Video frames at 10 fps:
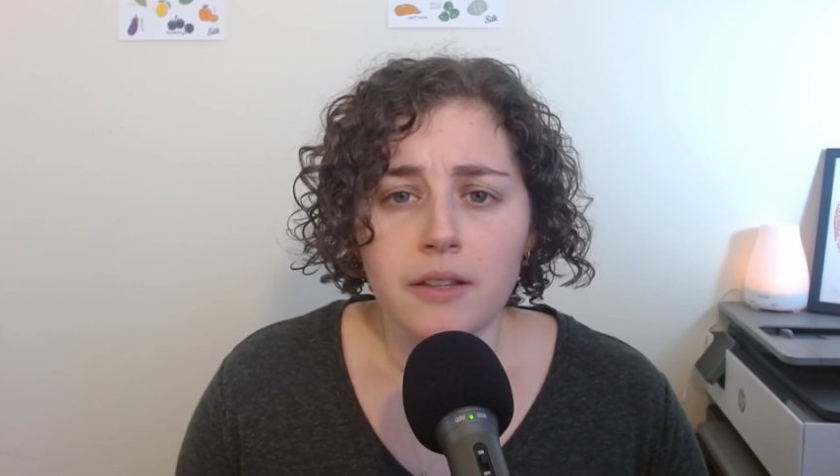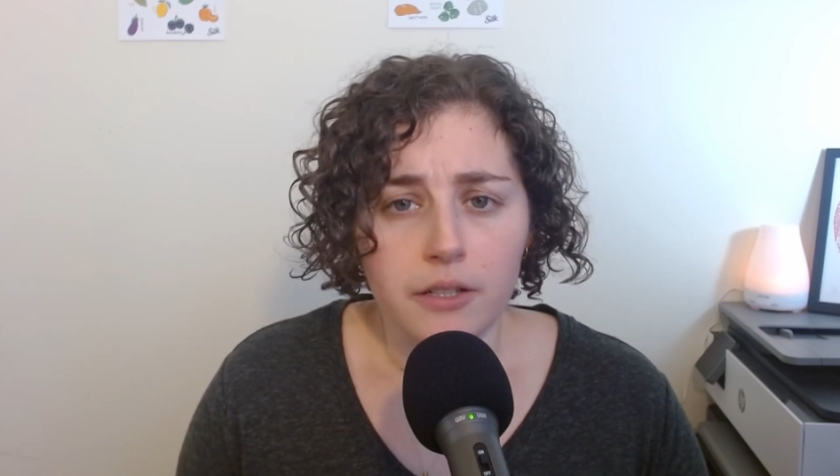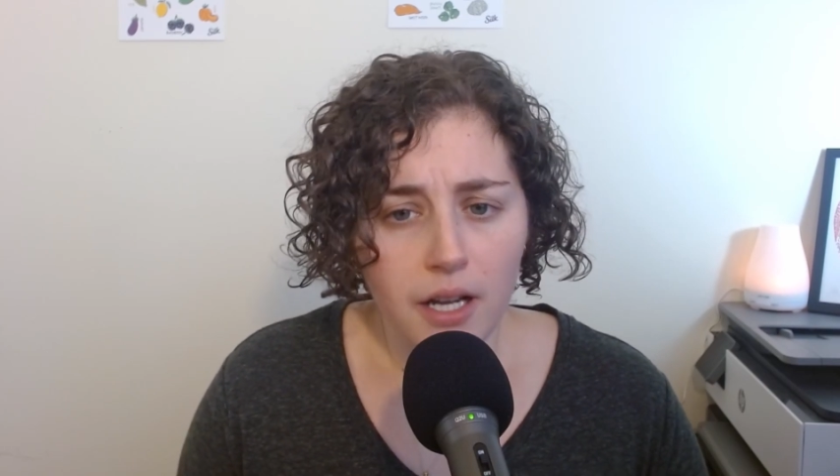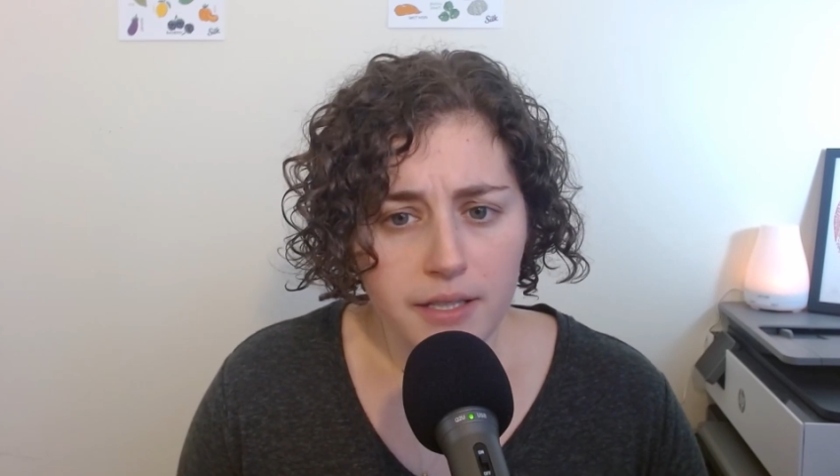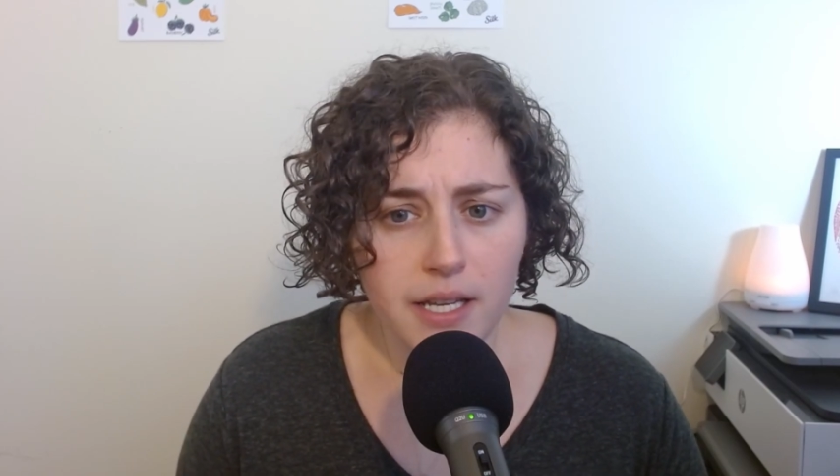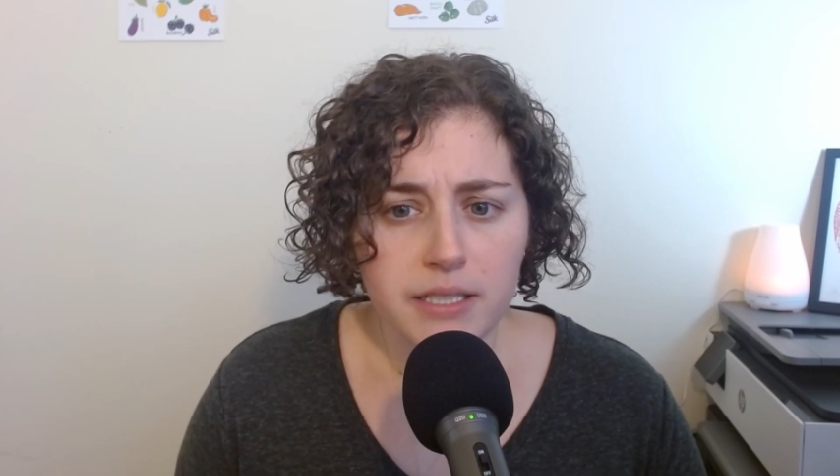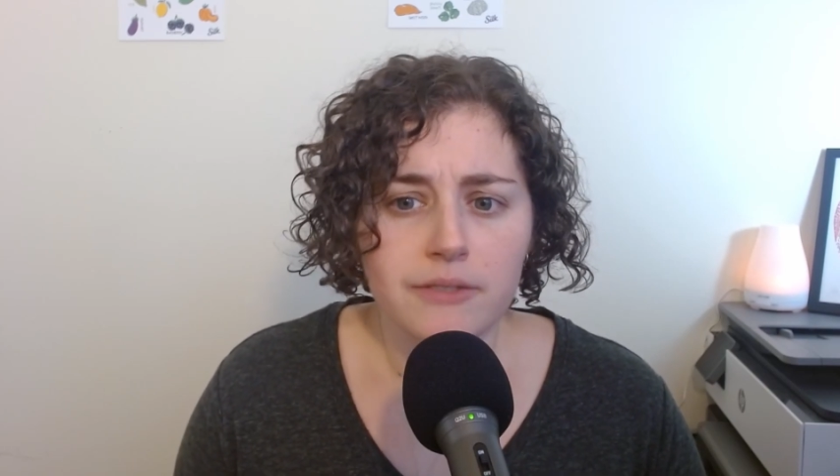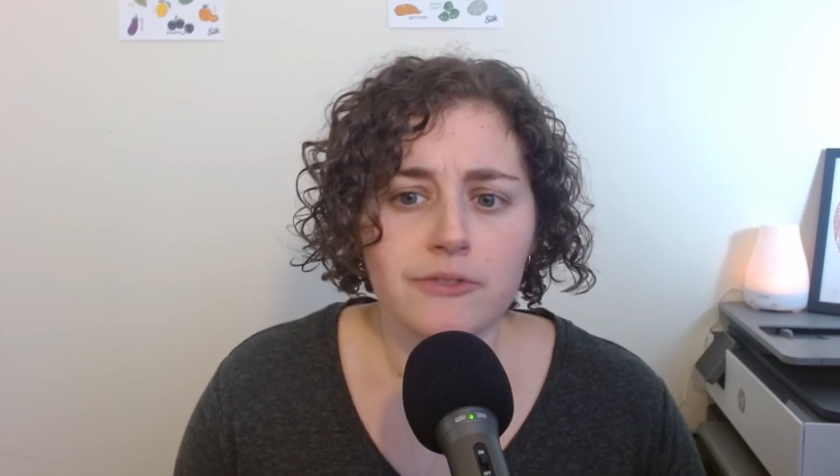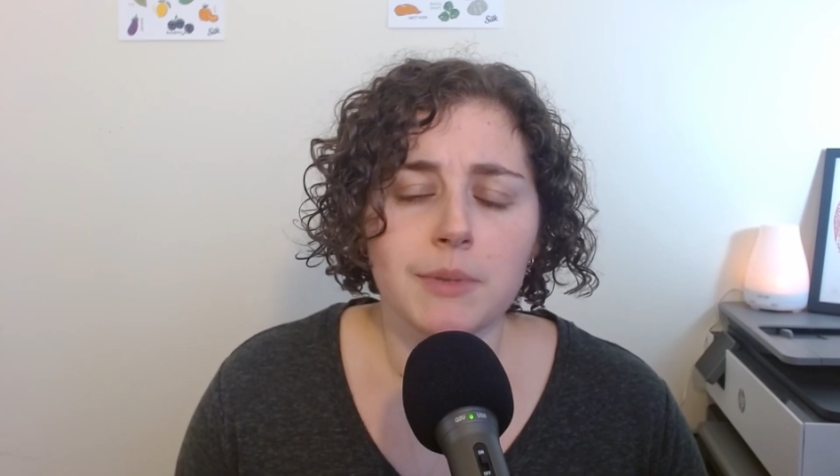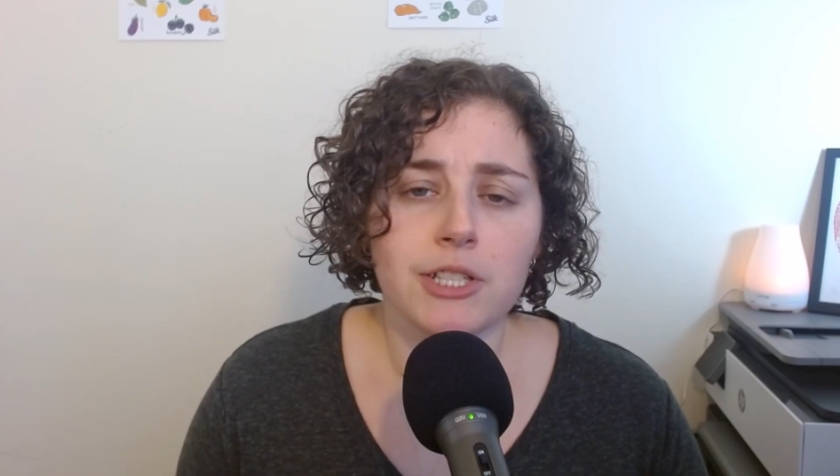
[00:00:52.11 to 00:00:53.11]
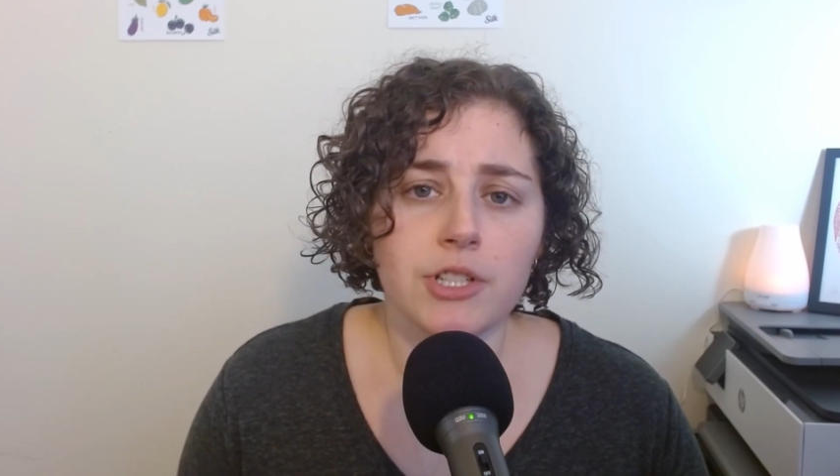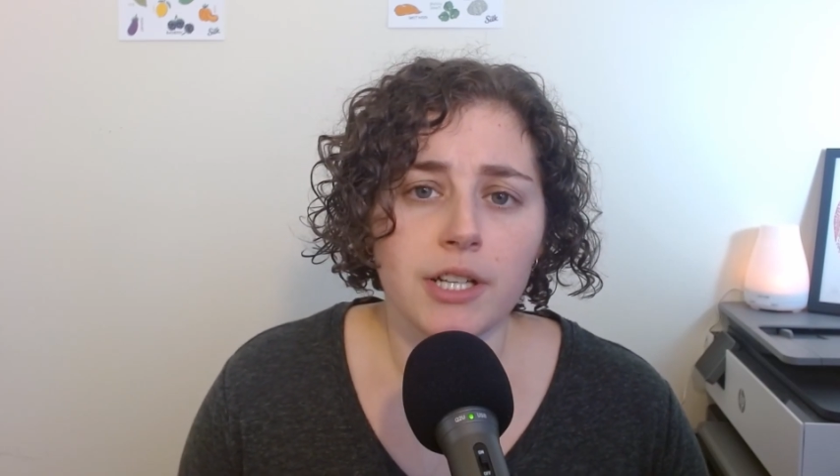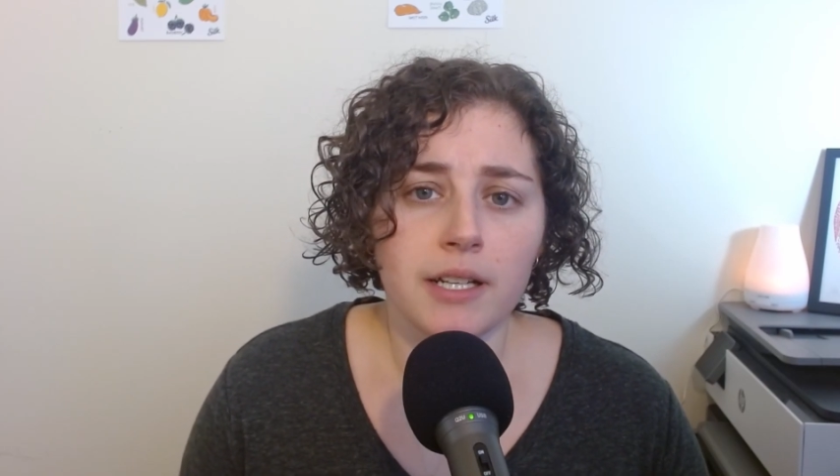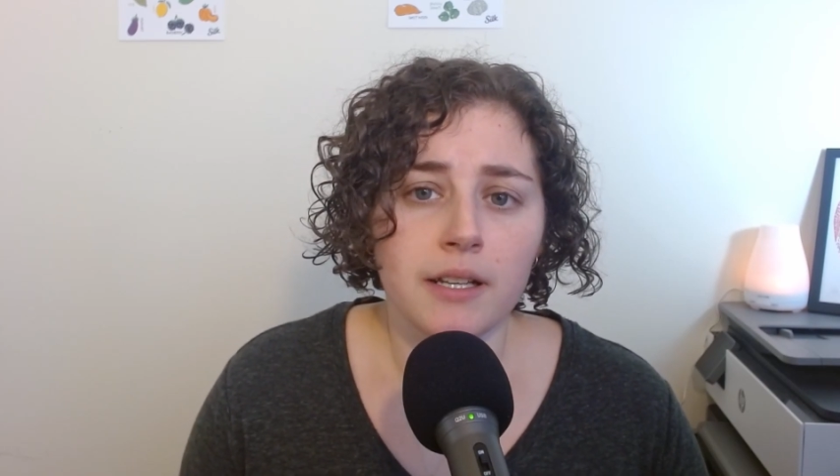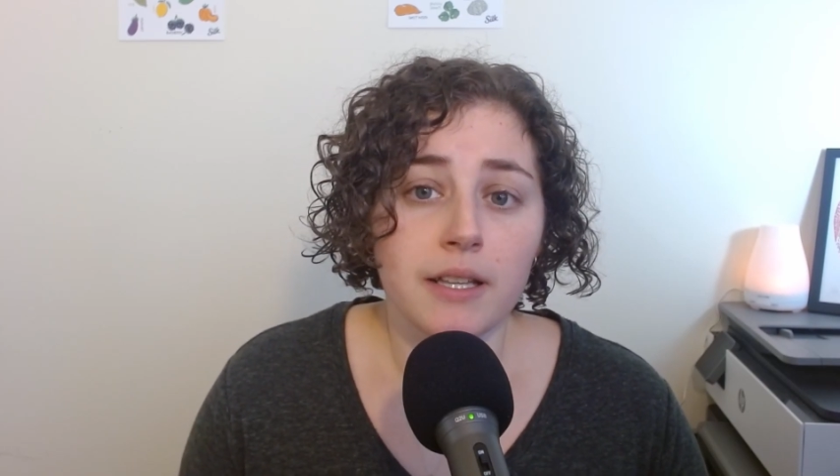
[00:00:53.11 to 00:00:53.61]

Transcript: their contact information,